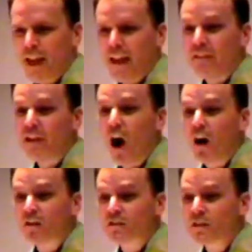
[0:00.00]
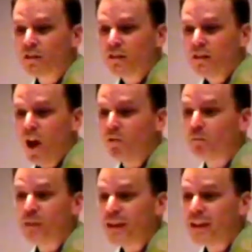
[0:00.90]
and the art
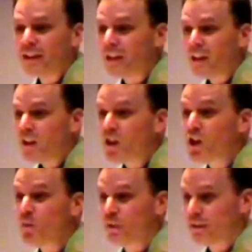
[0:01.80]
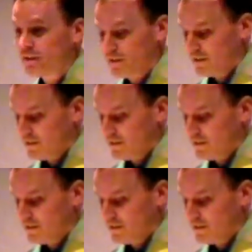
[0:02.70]
of being human.